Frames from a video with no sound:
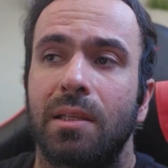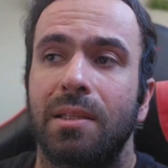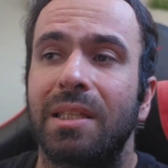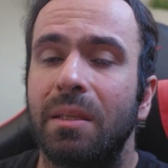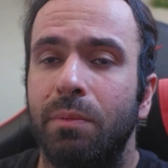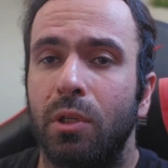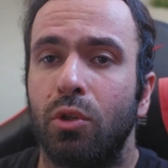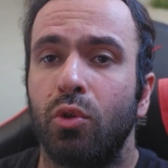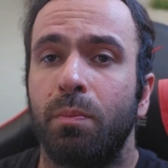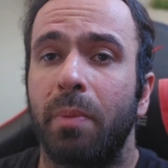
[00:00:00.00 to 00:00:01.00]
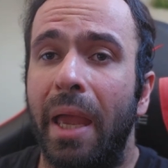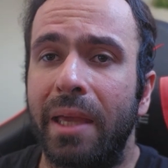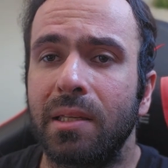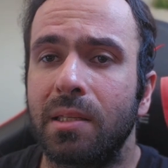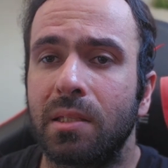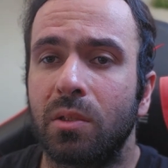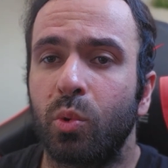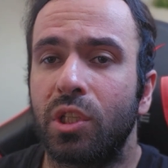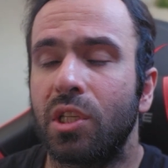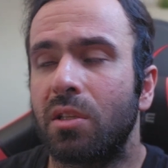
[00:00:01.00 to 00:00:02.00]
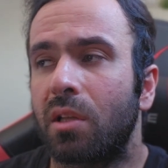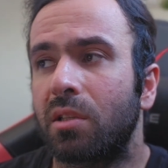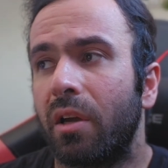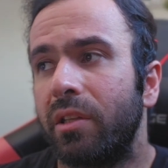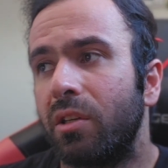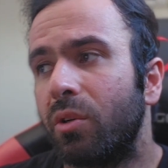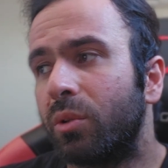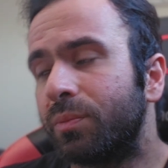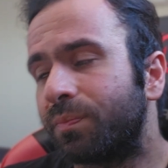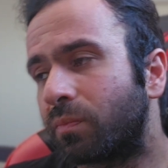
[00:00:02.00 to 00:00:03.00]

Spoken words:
CPU based, which is not ideal.